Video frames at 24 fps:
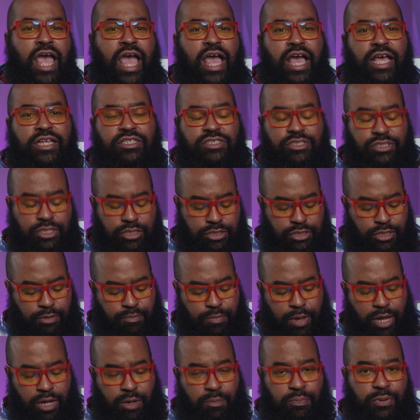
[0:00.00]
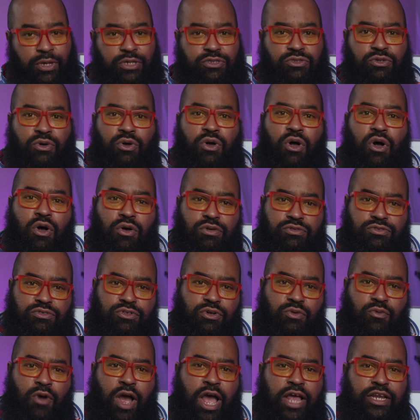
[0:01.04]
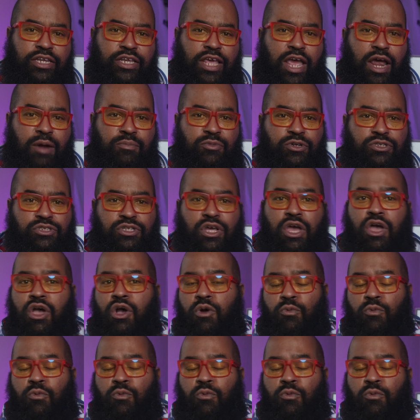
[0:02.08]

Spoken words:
and 16 megapixel ultra wide cameras